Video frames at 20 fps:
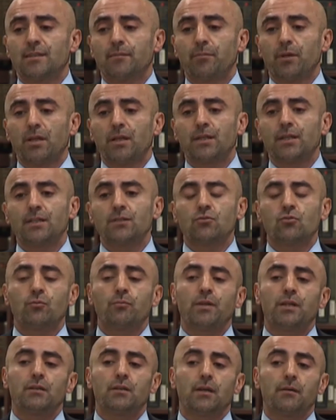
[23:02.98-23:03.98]
its ability to
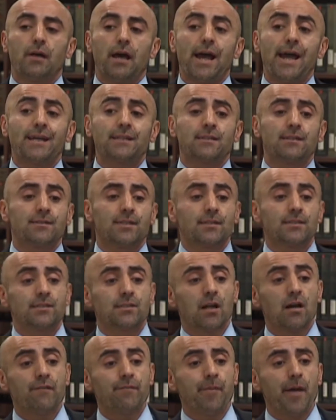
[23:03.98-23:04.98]
be, act as a
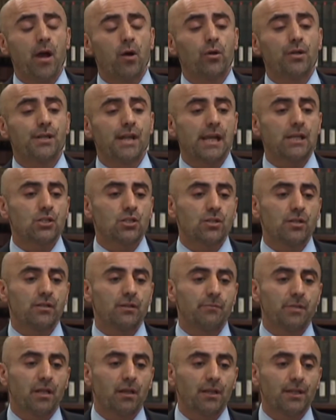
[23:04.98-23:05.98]
soft-power nation in
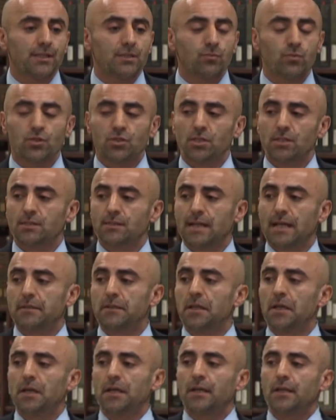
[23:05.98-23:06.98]
the Middle East, which is that
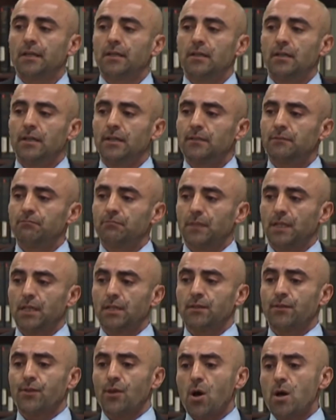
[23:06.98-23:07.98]
uh,
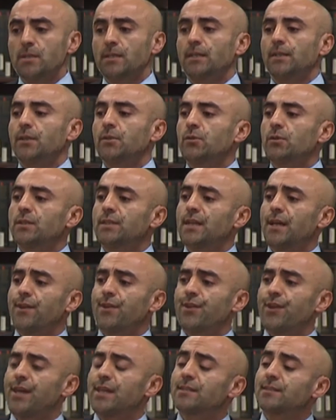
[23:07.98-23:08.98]
it thought that it could get
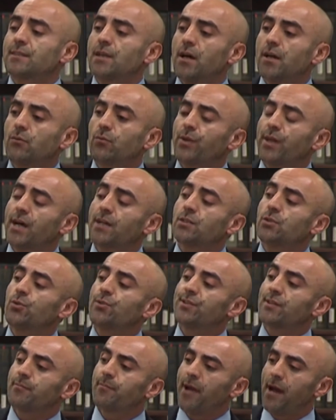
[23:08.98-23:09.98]
things done without
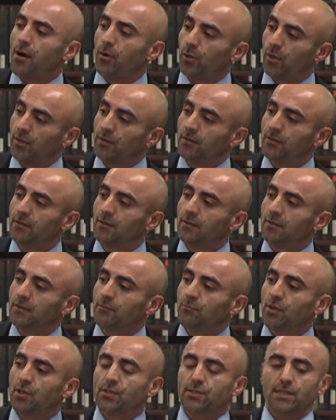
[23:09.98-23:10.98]
using power,
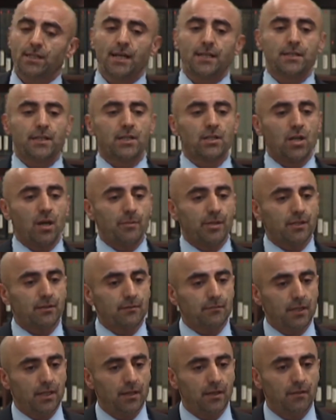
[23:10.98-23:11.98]
because it had
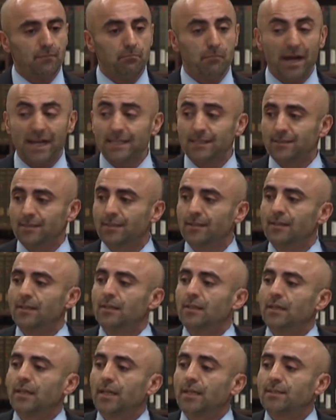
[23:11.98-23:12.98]
economic uh, might.
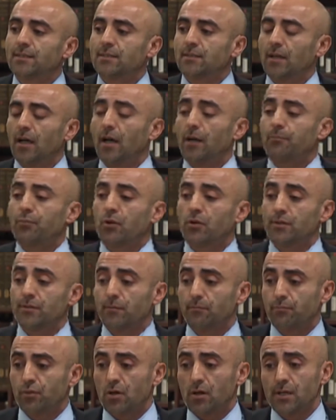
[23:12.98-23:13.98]
Its uh, pro
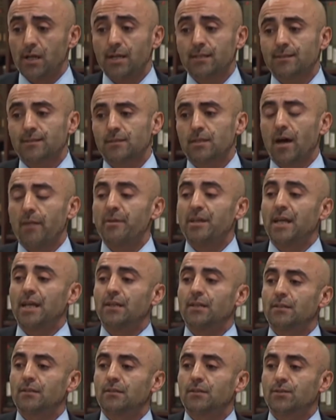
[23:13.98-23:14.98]
products
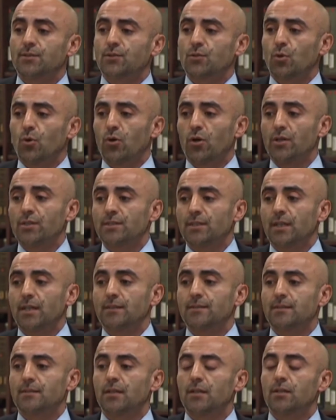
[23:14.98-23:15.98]
dominated the stores,
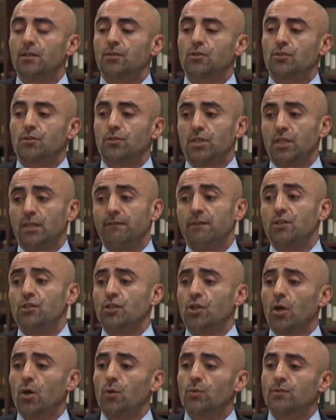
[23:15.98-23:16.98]
its T V
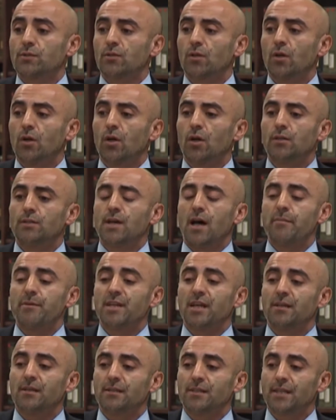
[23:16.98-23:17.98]
shows
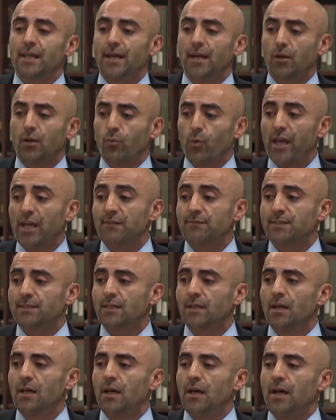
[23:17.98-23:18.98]
dominated the
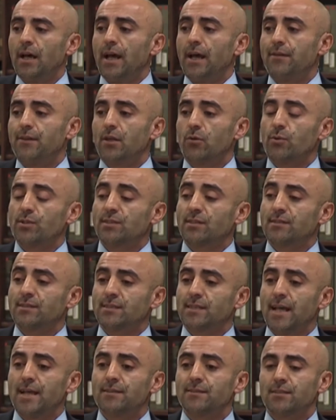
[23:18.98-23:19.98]
airwaves, and there was a
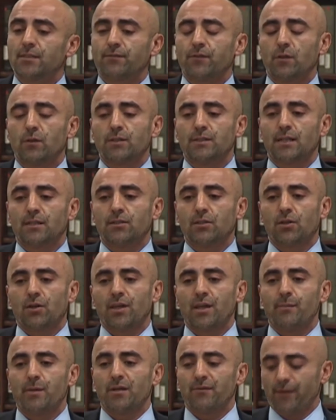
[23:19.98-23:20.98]
sense, if you looked at
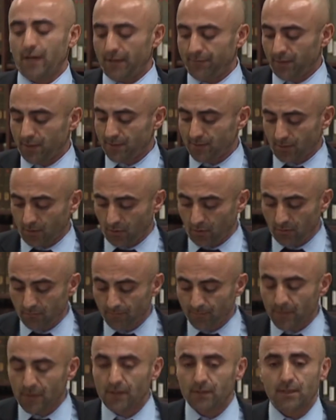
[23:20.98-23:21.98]
Turkey about five years ago,
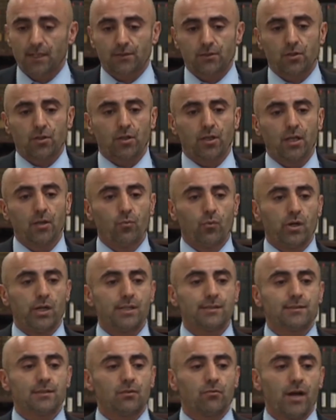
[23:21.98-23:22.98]
that Turkey
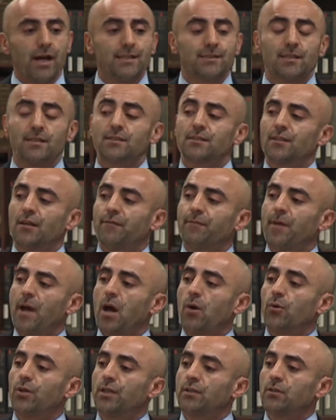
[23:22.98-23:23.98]
was the rising soft
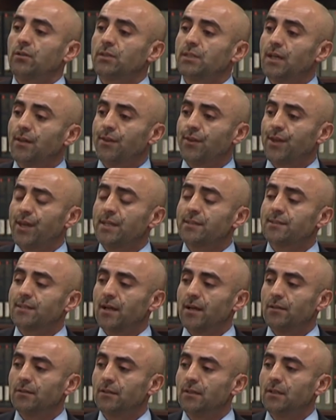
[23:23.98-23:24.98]
power, it could get things
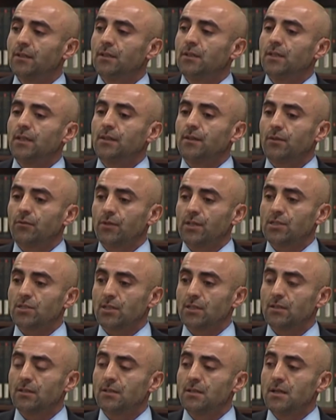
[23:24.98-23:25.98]
done in the
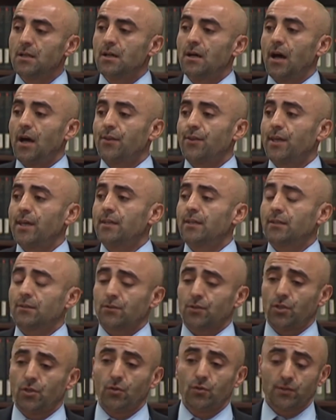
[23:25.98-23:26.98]
region. I think,
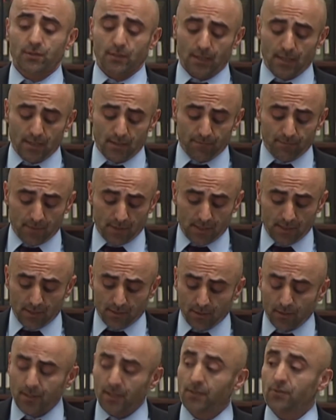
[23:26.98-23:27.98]
to use uh,
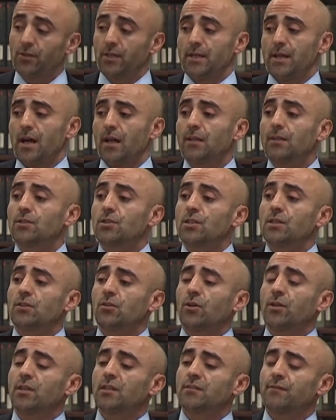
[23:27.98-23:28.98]
another country analogy,
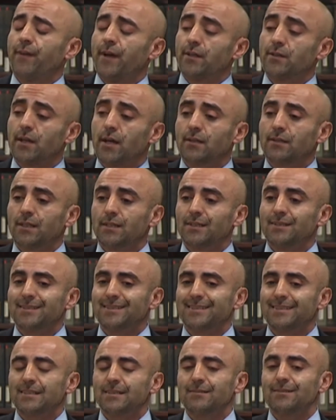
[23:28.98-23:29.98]
Turkey has found out that
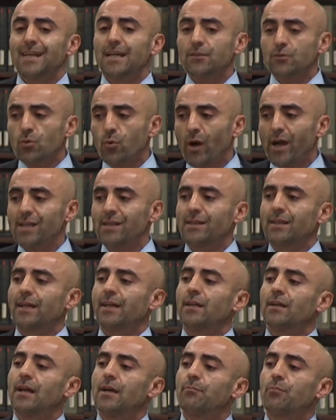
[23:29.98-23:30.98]
it's not quite
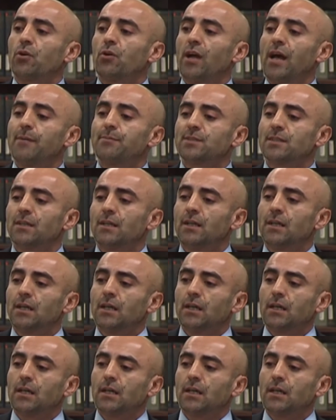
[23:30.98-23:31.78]
there, and perhaps